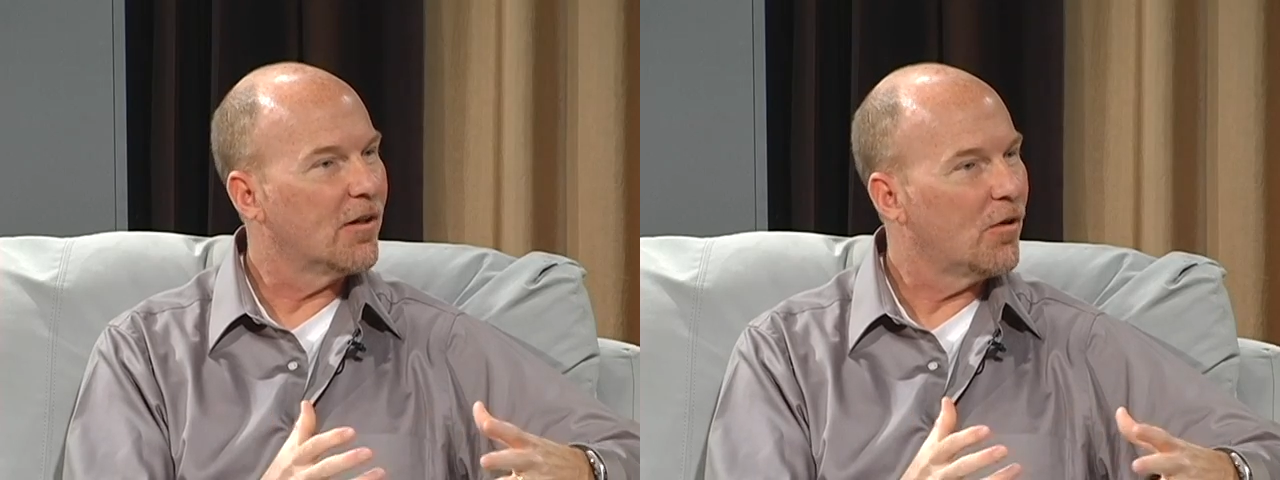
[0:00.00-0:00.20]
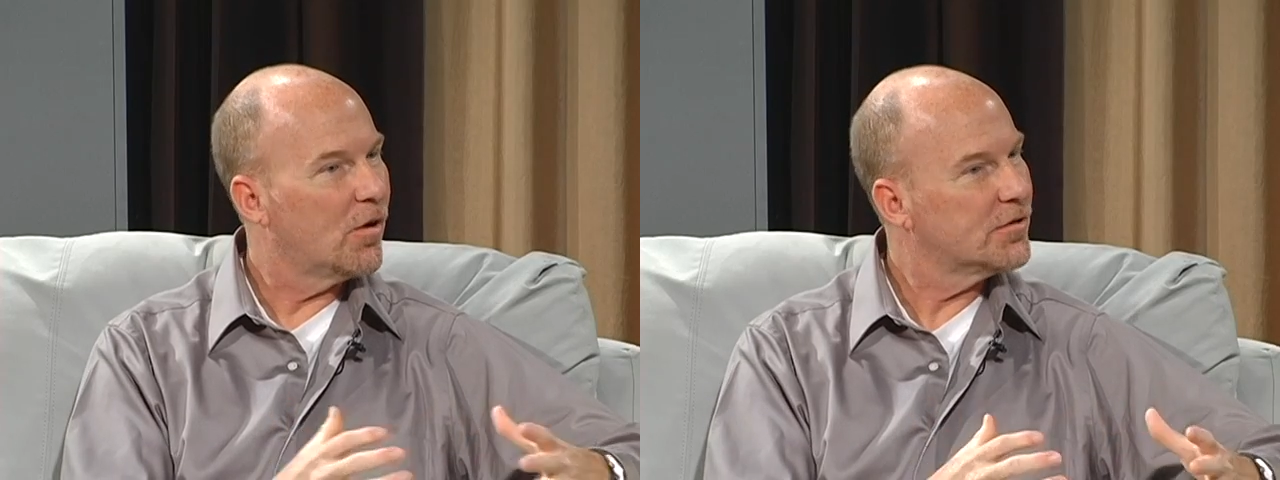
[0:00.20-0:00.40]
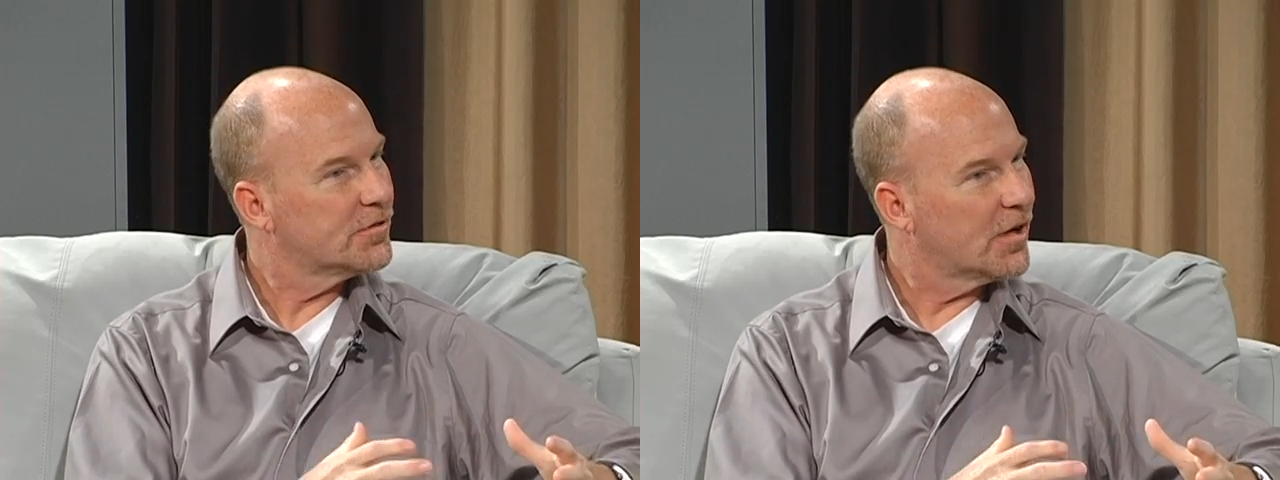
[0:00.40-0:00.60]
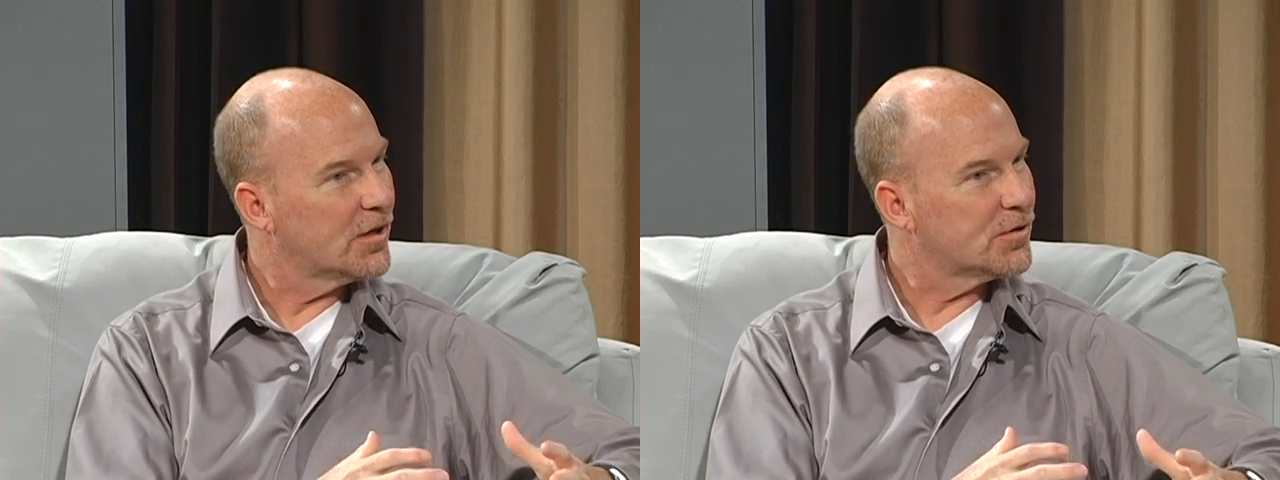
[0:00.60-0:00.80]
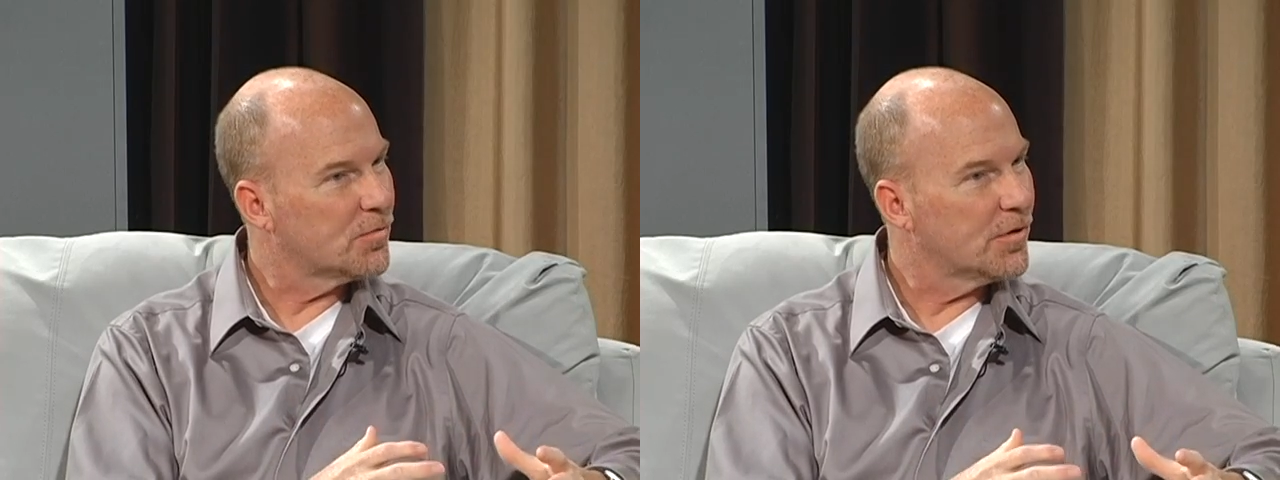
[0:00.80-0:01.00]
of lost
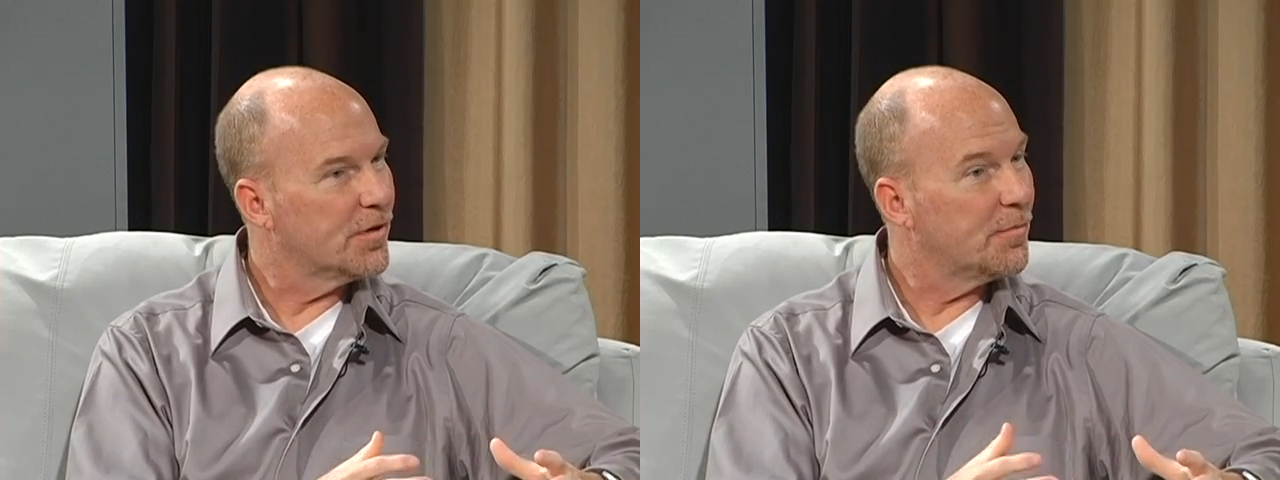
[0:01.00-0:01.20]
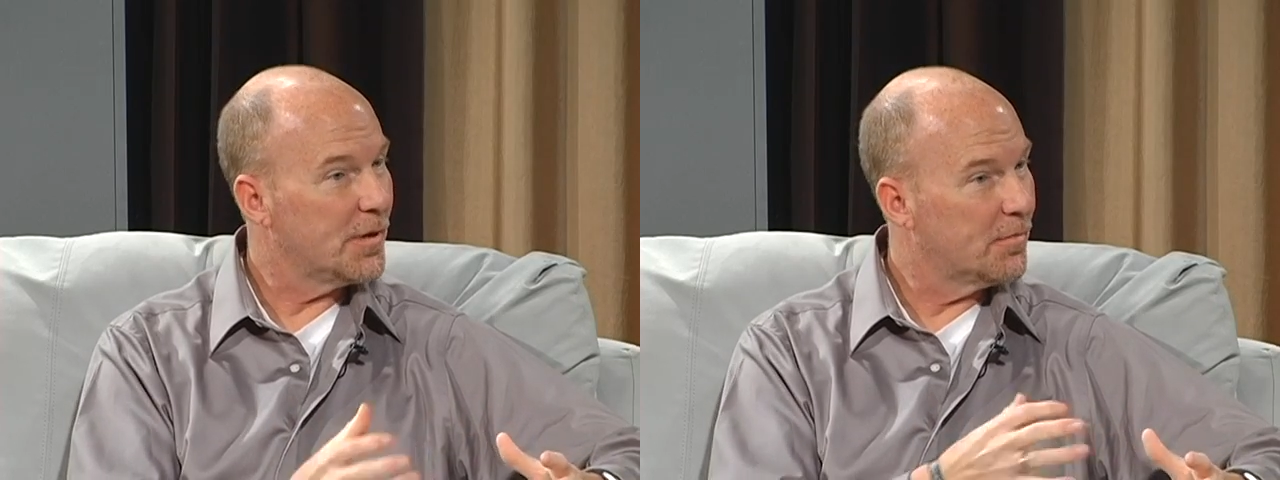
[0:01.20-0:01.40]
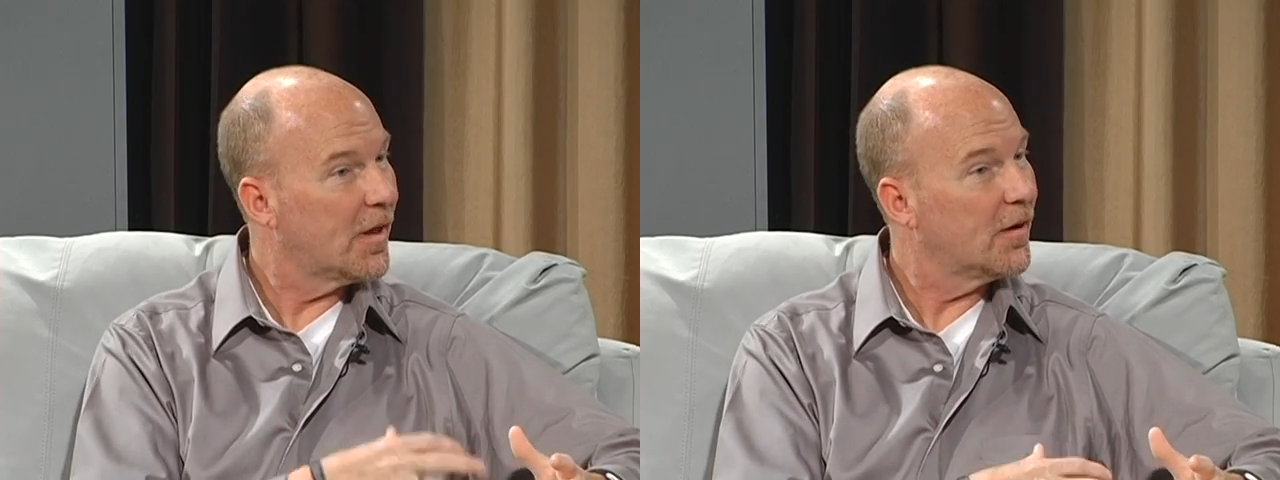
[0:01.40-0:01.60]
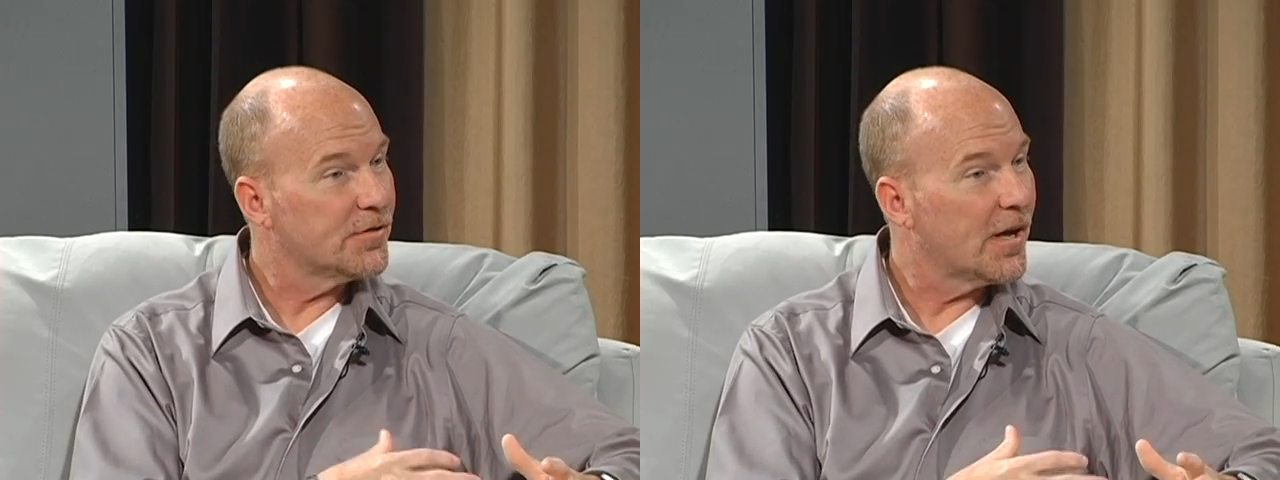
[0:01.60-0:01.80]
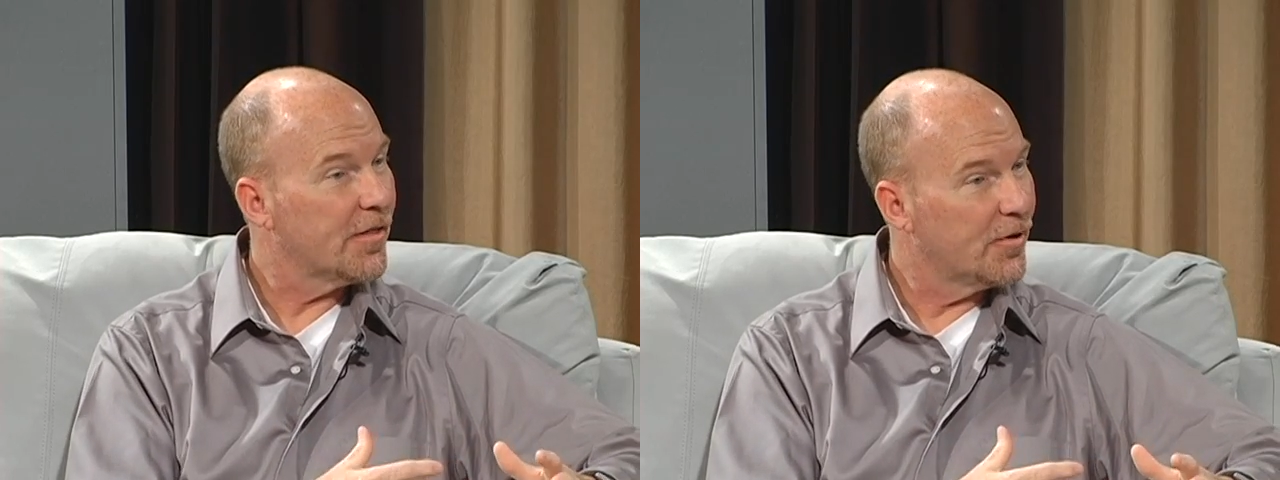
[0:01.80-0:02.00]
touch with the people
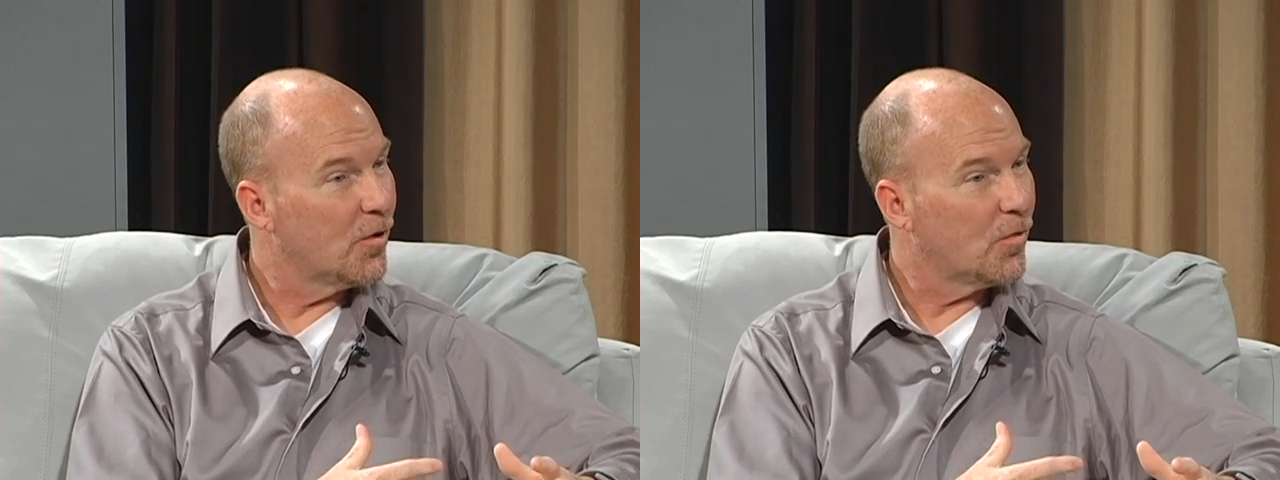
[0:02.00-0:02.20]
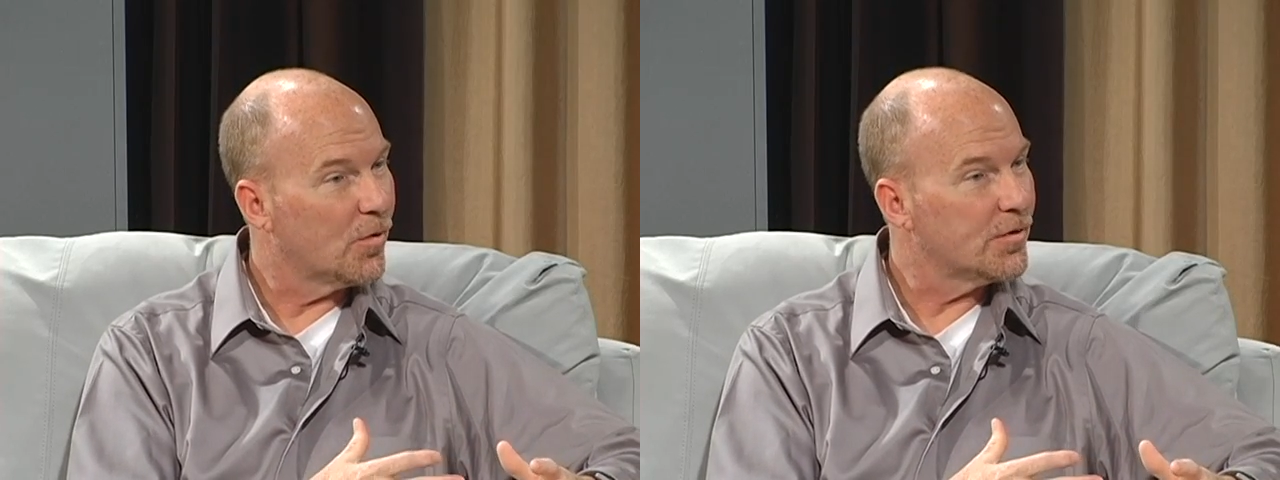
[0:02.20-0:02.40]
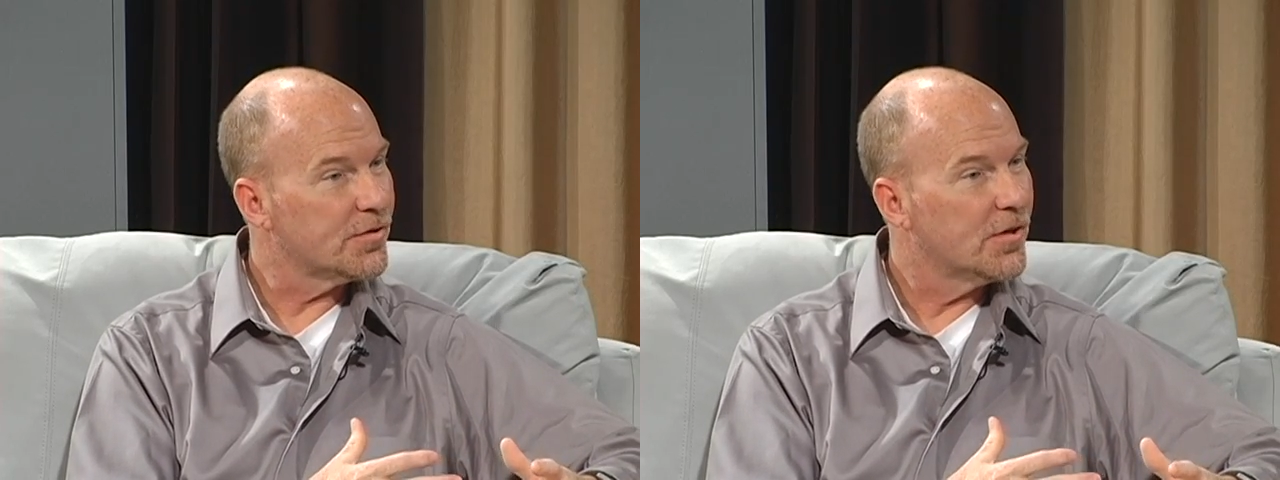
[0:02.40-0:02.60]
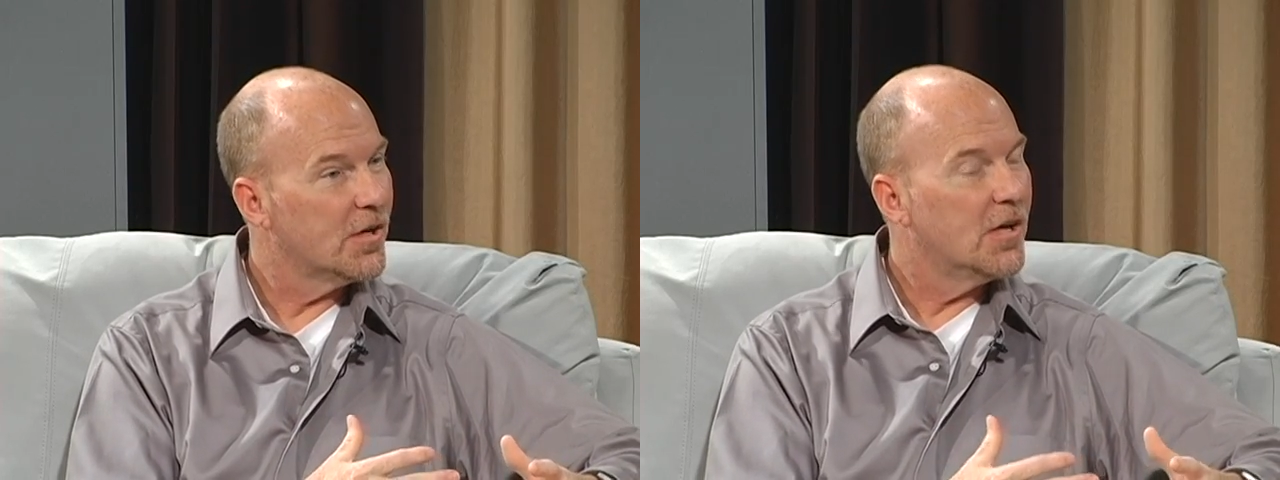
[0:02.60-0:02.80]
outside the doors.